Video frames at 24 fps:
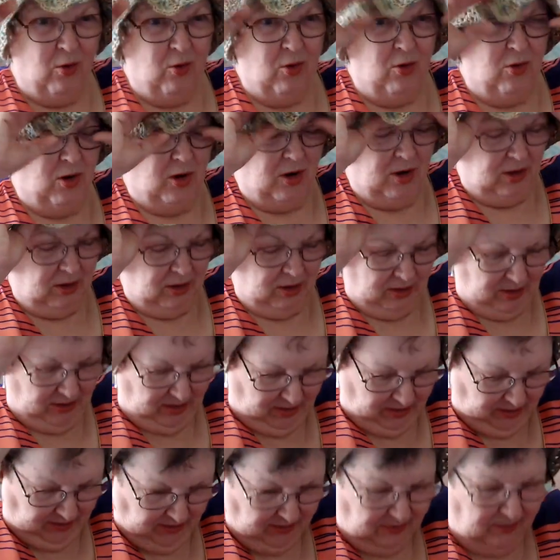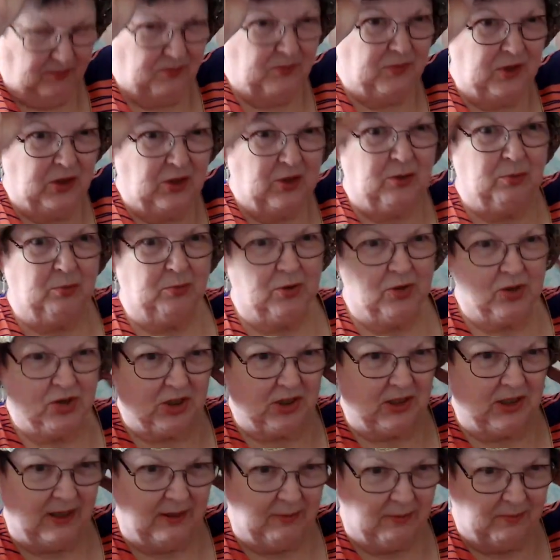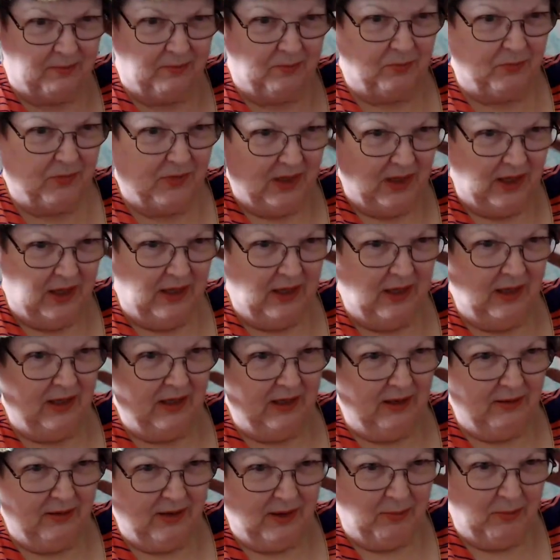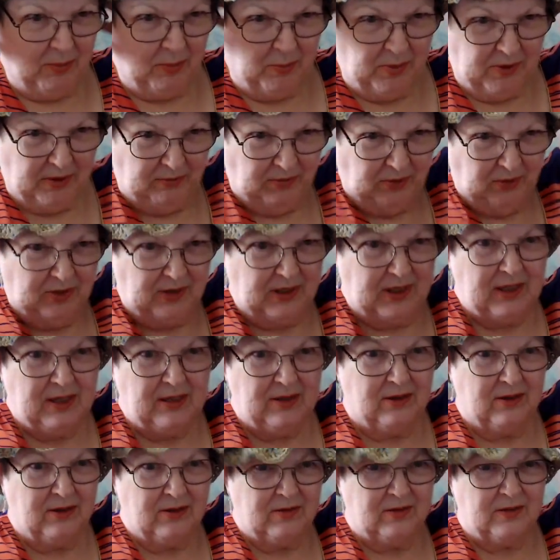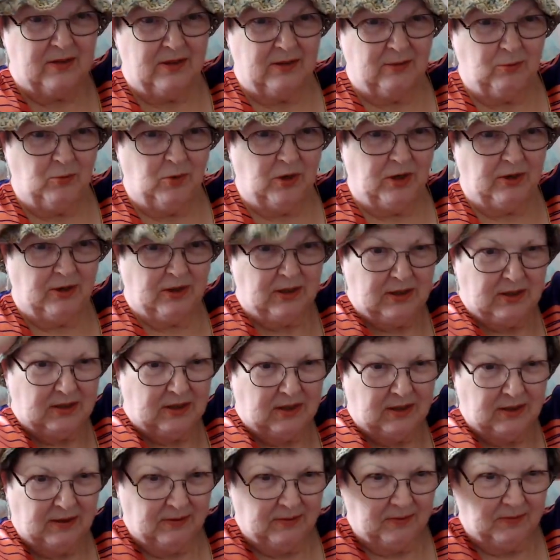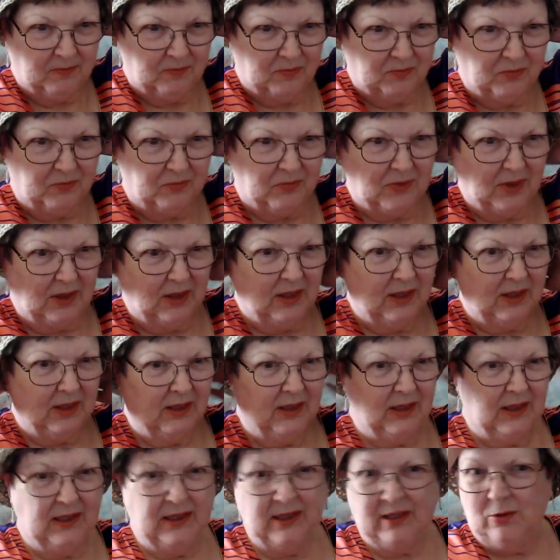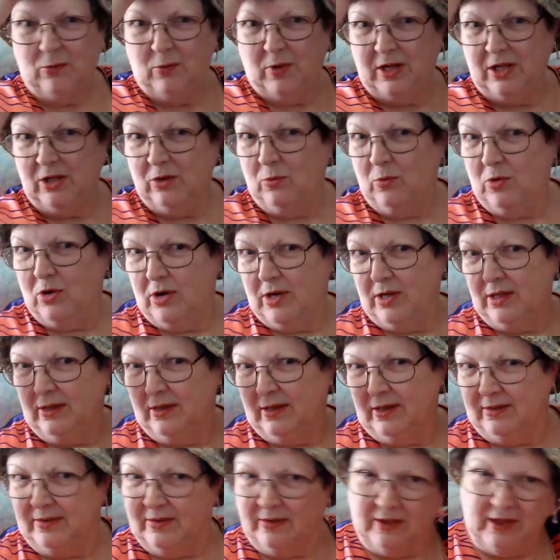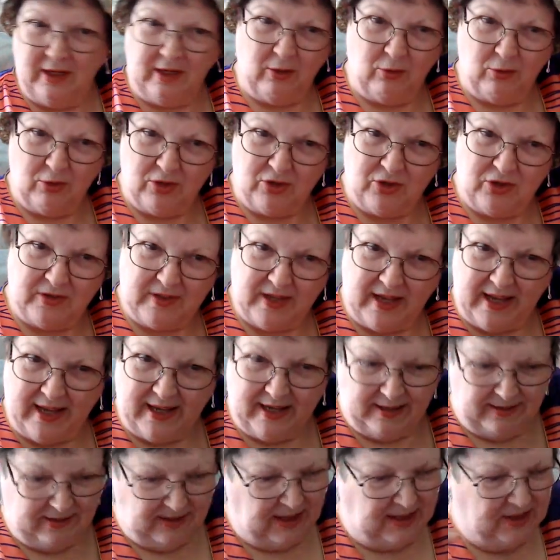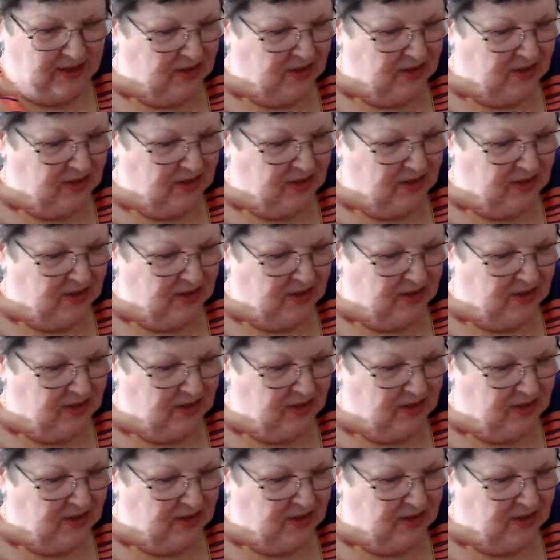or you could push it up above your ears and wear it any way you want. I said, a gorgeous hat. I